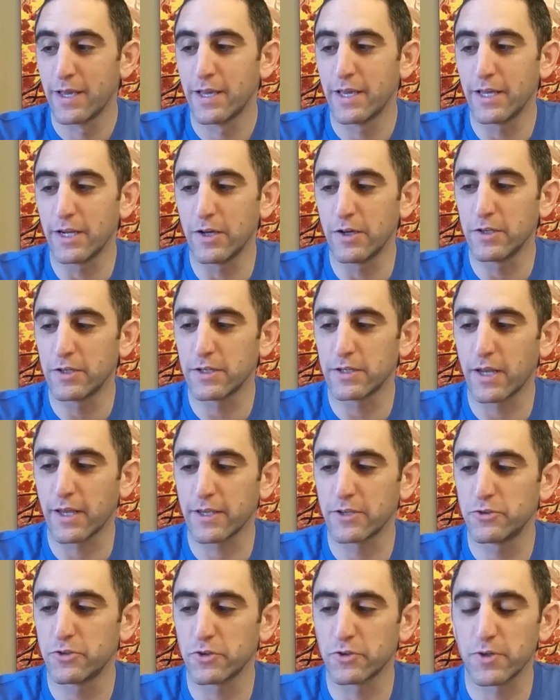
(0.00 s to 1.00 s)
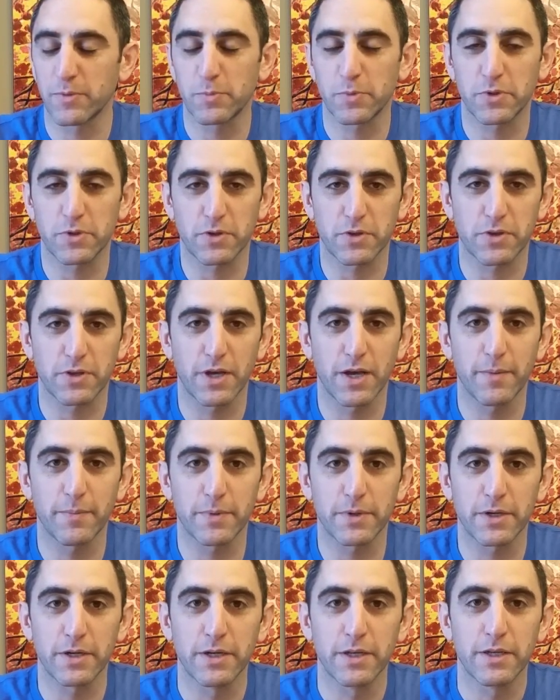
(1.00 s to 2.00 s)
I guess you can grip with your
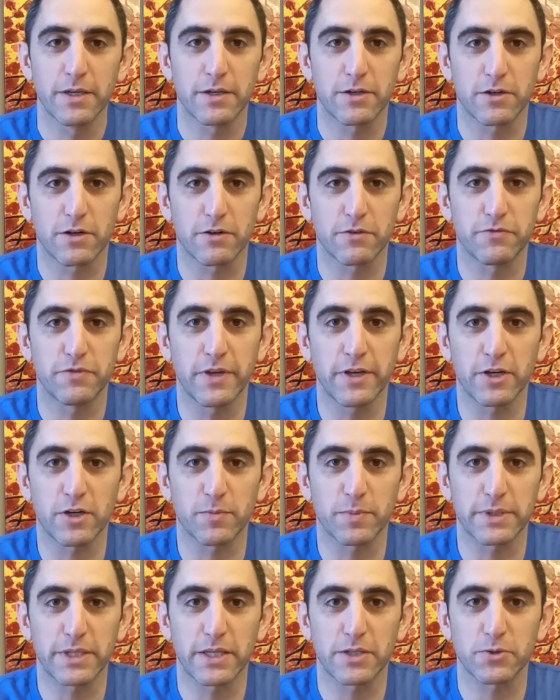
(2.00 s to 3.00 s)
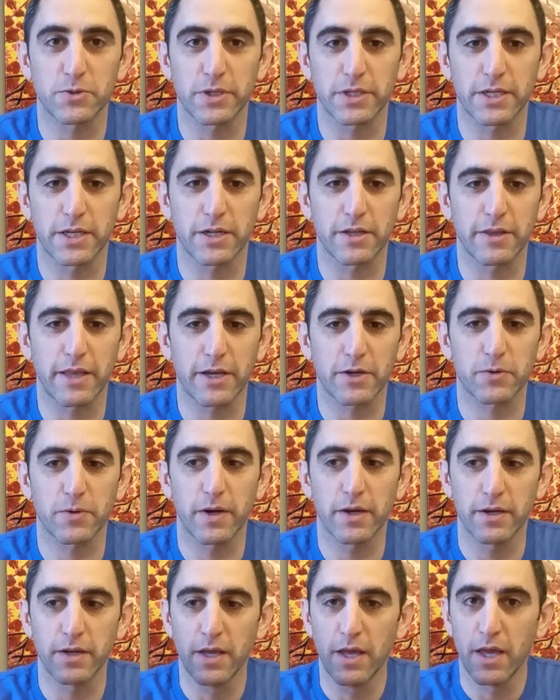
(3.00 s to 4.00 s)
thumb or a finger, but that's really not all that
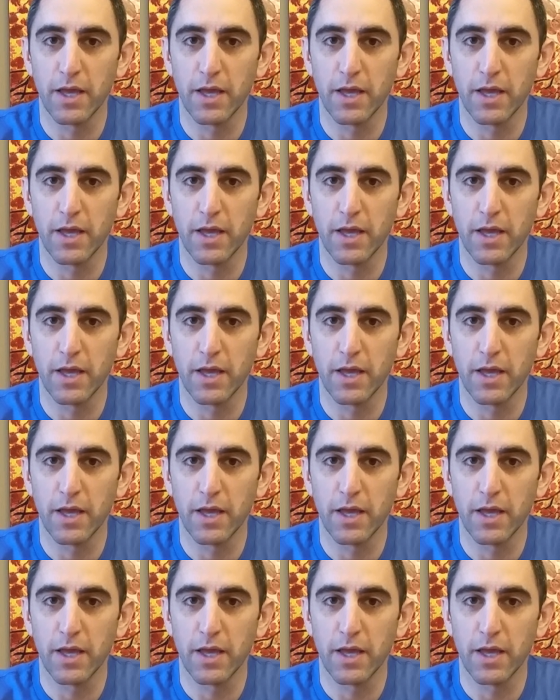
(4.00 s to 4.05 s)
great.